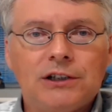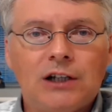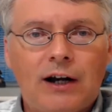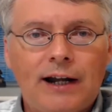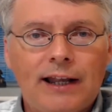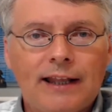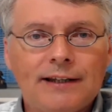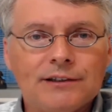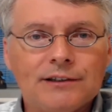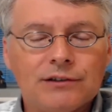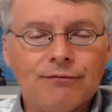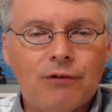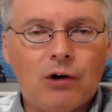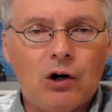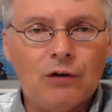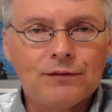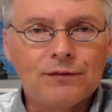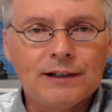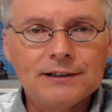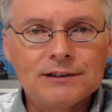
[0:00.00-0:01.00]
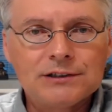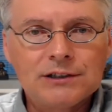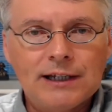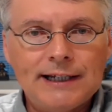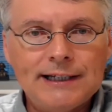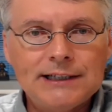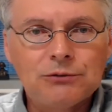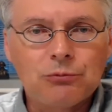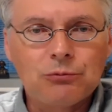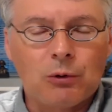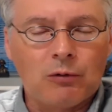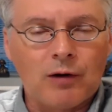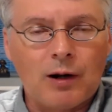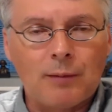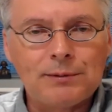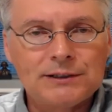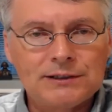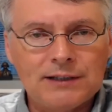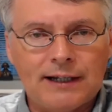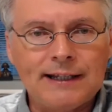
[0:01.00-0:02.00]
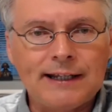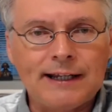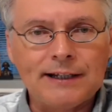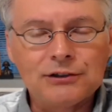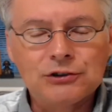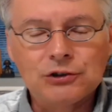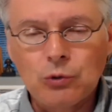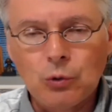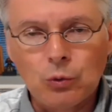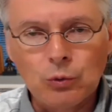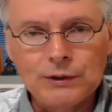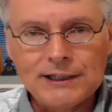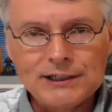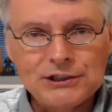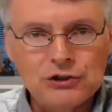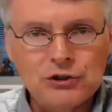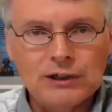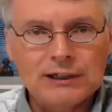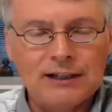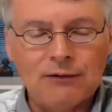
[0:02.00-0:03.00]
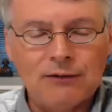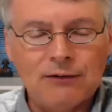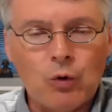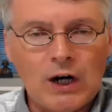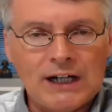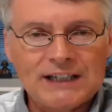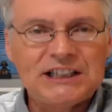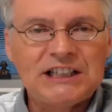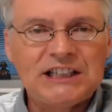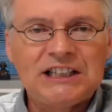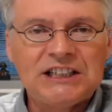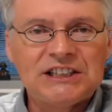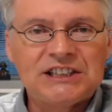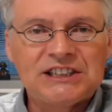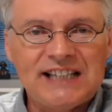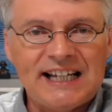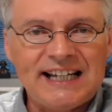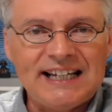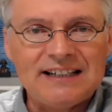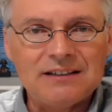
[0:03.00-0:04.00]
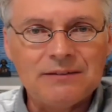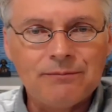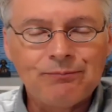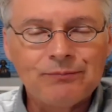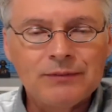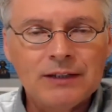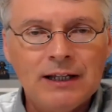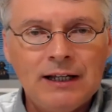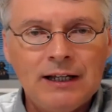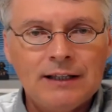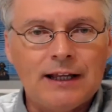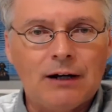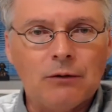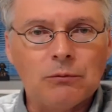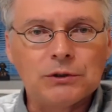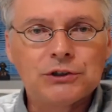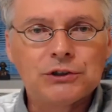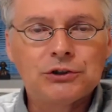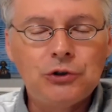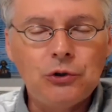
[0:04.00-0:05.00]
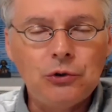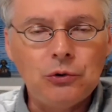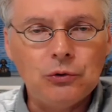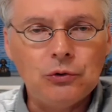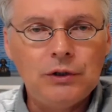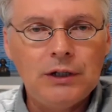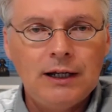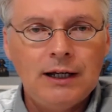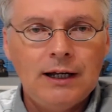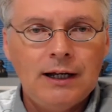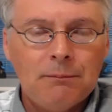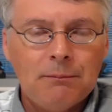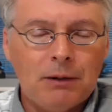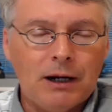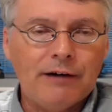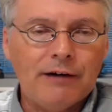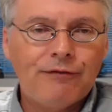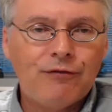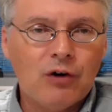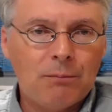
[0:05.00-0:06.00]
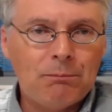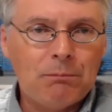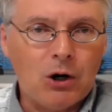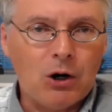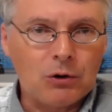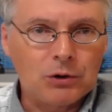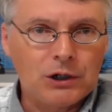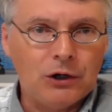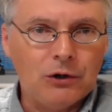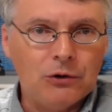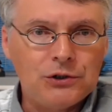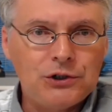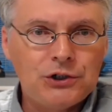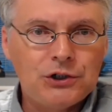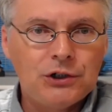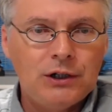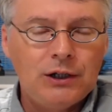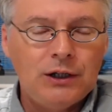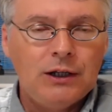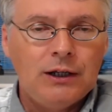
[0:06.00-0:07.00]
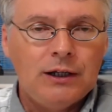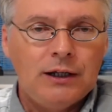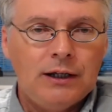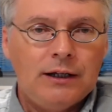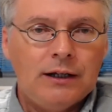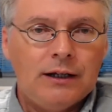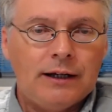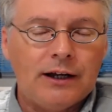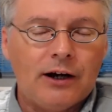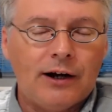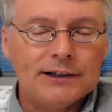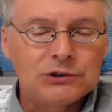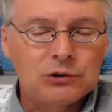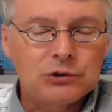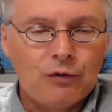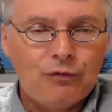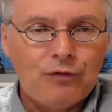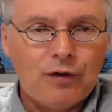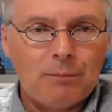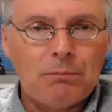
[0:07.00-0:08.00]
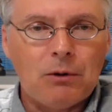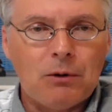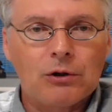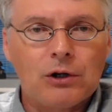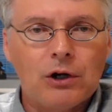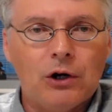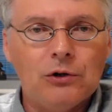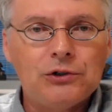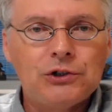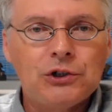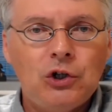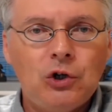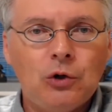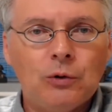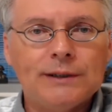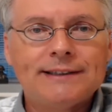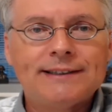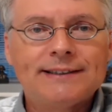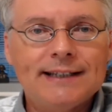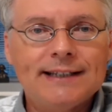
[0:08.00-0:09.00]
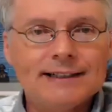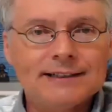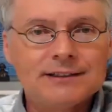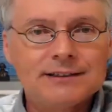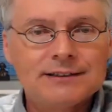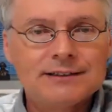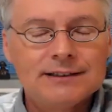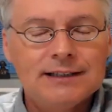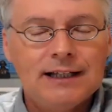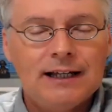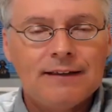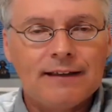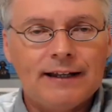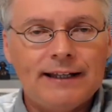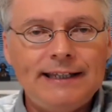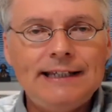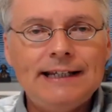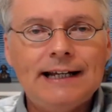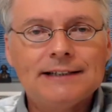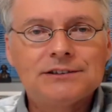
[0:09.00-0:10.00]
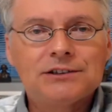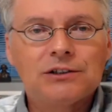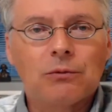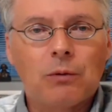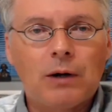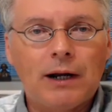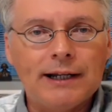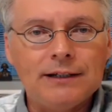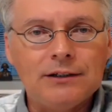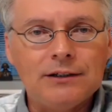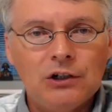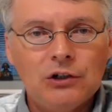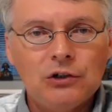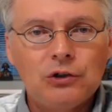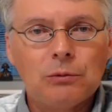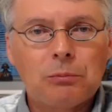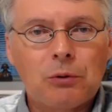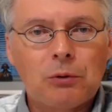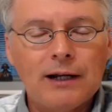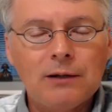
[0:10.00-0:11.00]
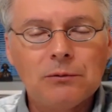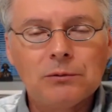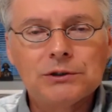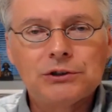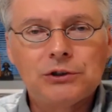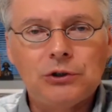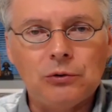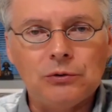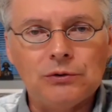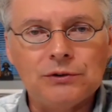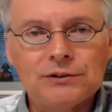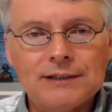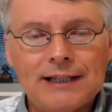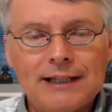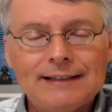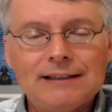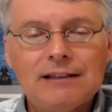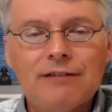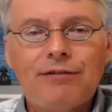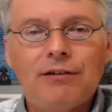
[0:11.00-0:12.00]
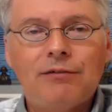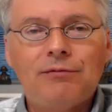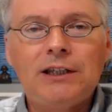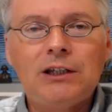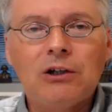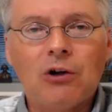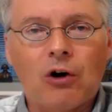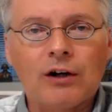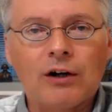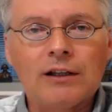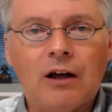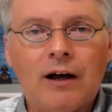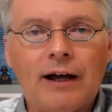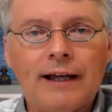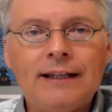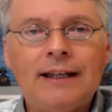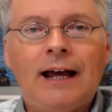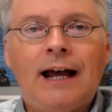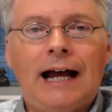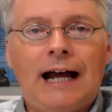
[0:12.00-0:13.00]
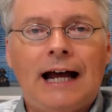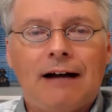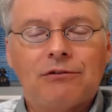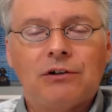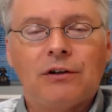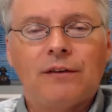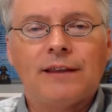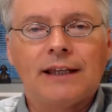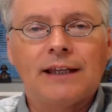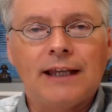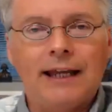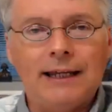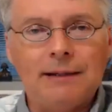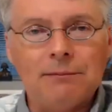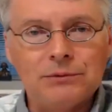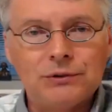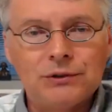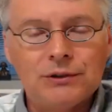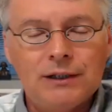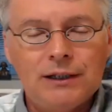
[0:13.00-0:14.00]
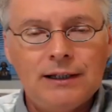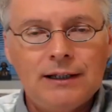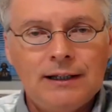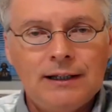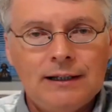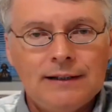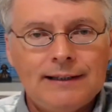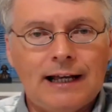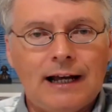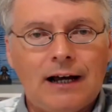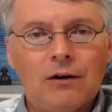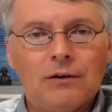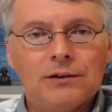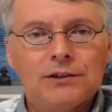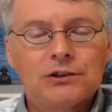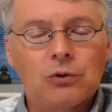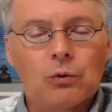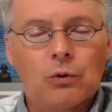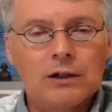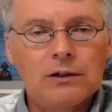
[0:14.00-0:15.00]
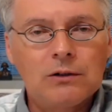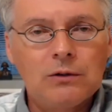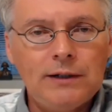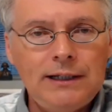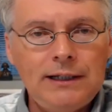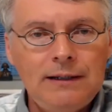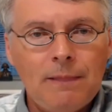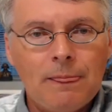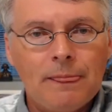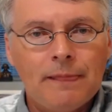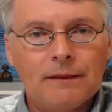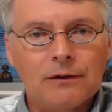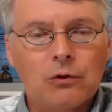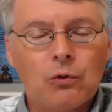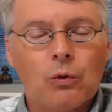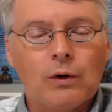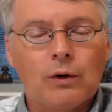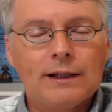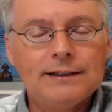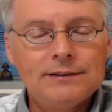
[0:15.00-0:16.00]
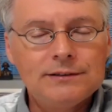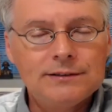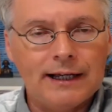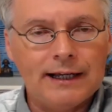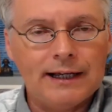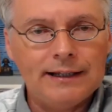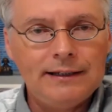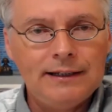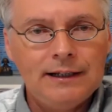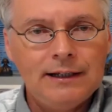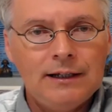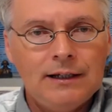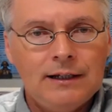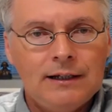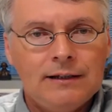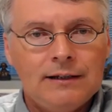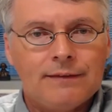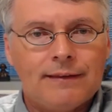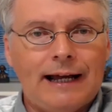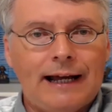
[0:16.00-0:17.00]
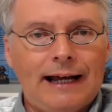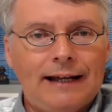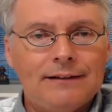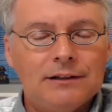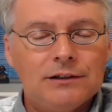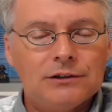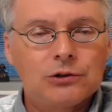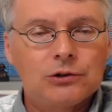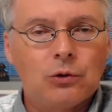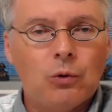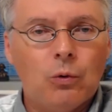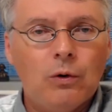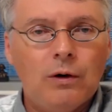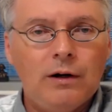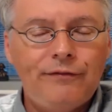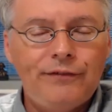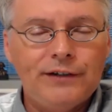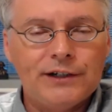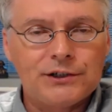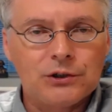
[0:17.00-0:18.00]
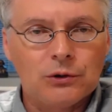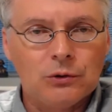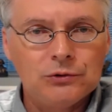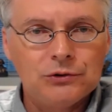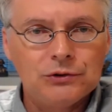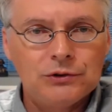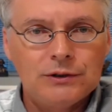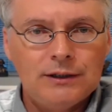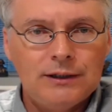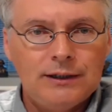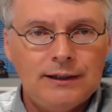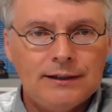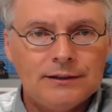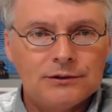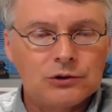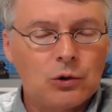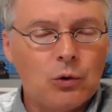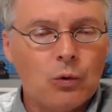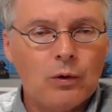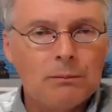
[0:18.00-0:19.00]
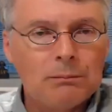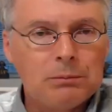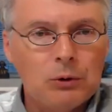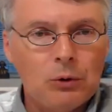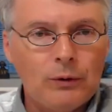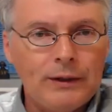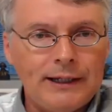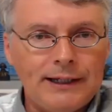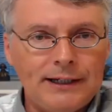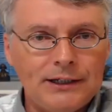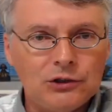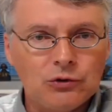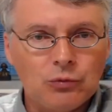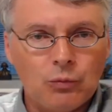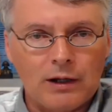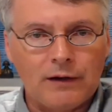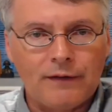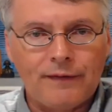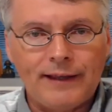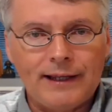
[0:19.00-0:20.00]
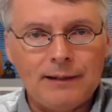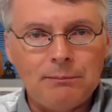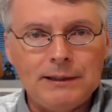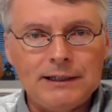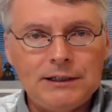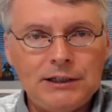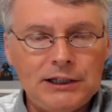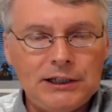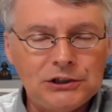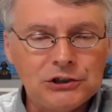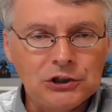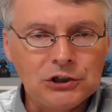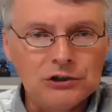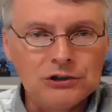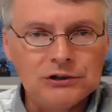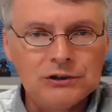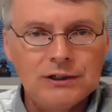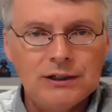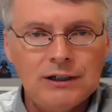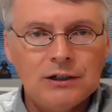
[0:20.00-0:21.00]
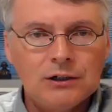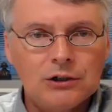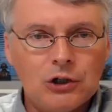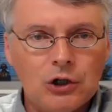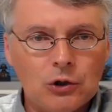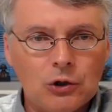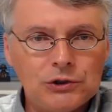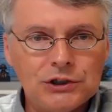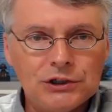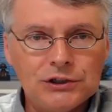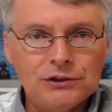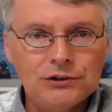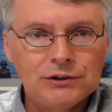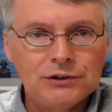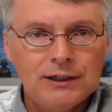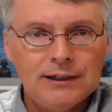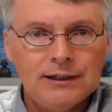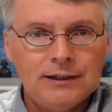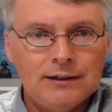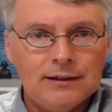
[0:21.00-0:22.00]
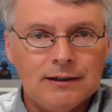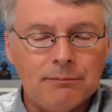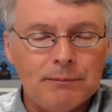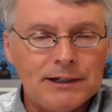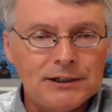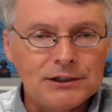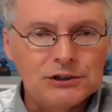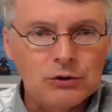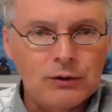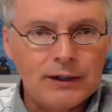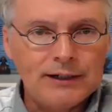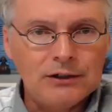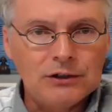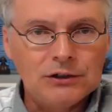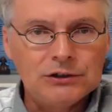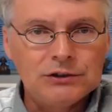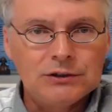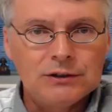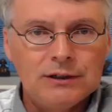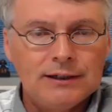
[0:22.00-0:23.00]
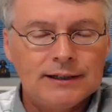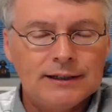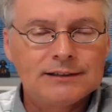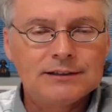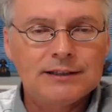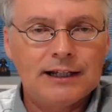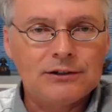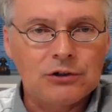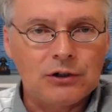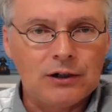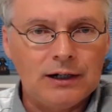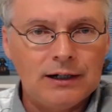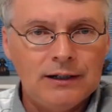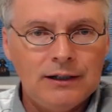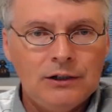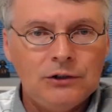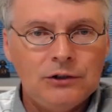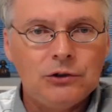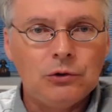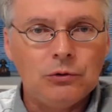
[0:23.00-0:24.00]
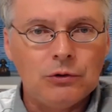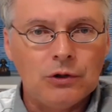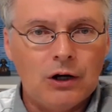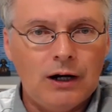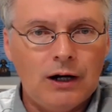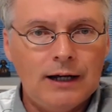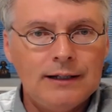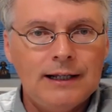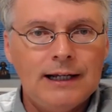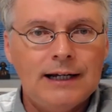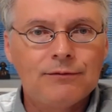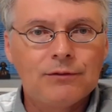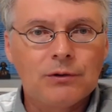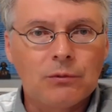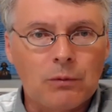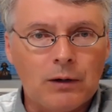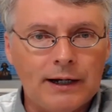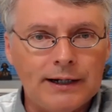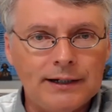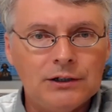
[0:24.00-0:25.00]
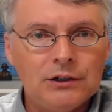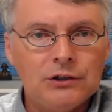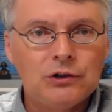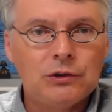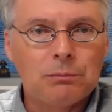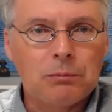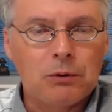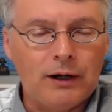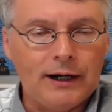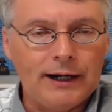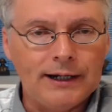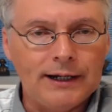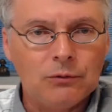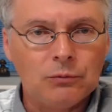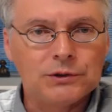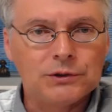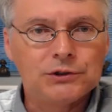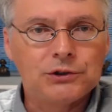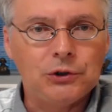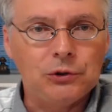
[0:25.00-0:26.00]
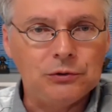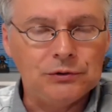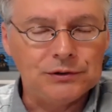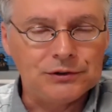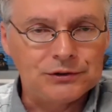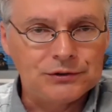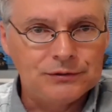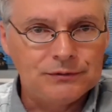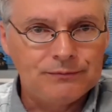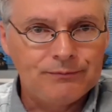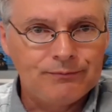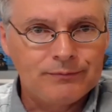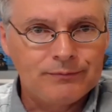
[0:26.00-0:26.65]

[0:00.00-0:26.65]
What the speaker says: United, is involved in this case. We're representing a school district in Washington State that was sued by a football coach, a high school football coach, who insists that he has the right to pray with students at the 50-yard line after the games. Now, historically, the court has said that school officials, school employees, whether they be teachers, coaches, administrators, etc., do not have the right to pray with students.